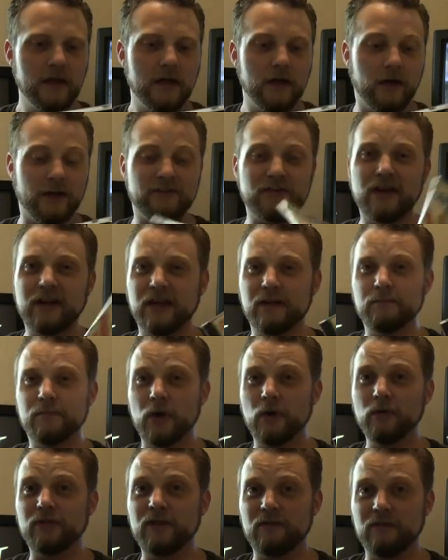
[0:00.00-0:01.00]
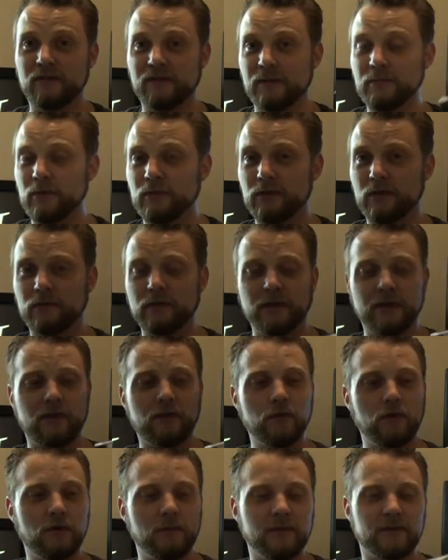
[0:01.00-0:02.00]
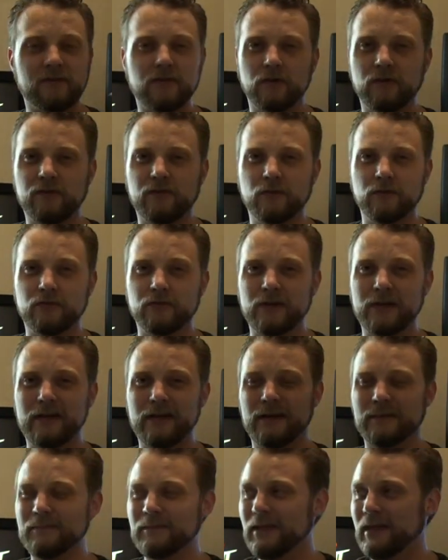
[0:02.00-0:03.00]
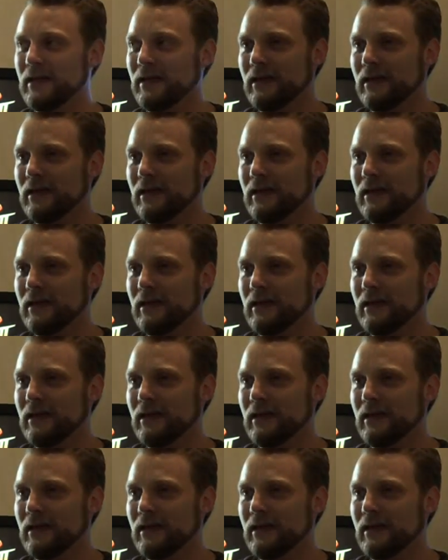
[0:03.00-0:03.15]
Well, I tried to get both of them because they both look really cool, but Star Soldier ended up,